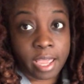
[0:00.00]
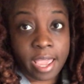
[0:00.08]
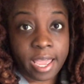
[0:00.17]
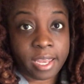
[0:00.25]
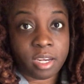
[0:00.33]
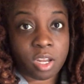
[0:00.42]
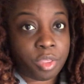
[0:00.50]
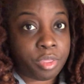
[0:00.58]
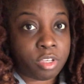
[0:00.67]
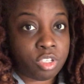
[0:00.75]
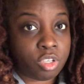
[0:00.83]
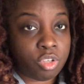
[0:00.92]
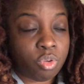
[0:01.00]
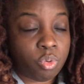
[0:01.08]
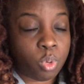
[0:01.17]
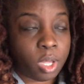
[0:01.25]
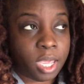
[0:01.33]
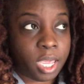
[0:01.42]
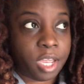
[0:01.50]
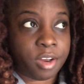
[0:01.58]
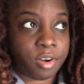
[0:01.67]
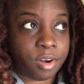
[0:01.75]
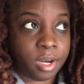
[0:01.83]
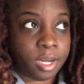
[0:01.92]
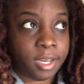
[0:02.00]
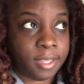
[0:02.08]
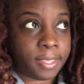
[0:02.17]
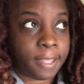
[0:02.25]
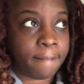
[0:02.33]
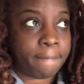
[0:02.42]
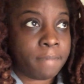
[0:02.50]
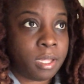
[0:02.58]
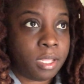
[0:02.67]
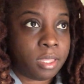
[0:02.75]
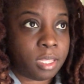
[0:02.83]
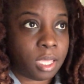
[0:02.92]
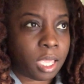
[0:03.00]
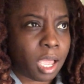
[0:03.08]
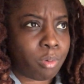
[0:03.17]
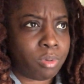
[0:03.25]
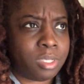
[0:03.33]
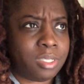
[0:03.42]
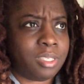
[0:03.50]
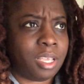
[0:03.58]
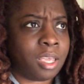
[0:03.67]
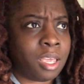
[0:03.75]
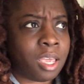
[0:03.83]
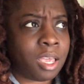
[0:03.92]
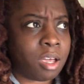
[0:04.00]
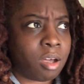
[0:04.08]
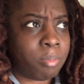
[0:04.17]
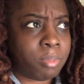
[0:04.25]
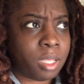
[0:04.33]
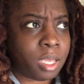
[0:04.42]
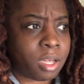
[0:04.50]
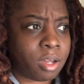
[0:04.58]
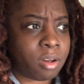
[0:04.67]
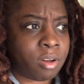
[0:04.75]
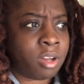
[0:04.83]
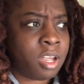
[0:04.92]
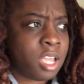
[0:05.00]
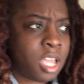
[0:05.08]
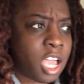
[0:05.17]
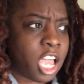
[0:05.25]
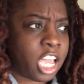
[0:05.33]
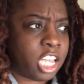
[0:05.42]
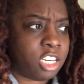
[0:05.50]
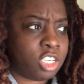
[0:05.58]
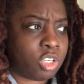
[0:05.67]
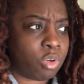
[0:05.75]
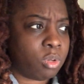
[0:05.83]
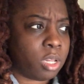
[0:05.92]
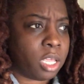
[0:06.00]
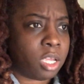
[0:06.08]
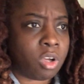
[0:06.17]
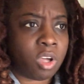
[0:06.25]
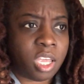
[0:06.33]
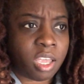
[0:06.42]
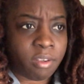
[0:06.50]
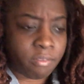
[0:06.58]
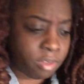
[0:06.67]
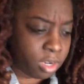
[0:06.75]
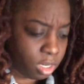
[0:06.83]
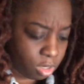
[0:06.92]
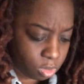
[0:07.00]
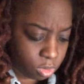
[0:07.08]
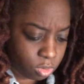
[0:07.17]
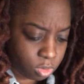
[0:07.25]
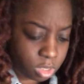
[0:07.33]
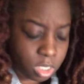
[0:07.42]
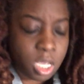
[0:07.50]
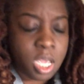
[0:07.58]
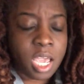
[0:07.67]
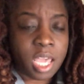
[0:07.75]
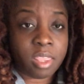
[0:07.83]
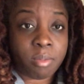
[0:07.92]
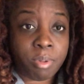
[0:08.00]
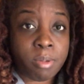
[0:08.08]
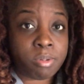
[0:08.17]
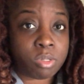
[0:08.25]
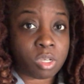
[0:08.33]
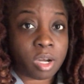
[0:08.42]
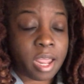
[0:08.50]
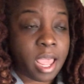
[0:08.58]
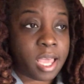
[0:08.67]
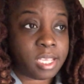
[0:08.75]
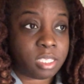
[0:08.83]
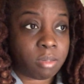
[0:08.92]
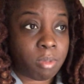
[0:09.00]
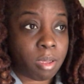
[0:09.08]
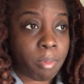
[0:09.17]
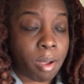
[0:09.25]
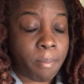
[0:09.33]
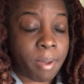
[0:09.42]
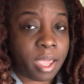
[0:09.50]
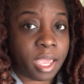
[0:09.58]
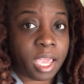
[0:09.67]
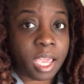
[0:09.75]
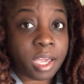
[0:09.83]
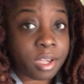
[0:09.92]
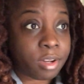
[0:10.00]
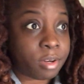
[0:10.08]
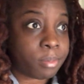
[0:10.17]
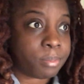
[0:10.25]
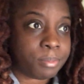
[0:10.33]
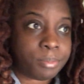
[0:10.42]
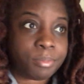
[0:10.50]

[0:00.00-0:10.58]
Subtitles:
It had nothing to do with hair or anything. Like, I was singing up there. I showed, like, cooking videos. And then people started asking me about my hair.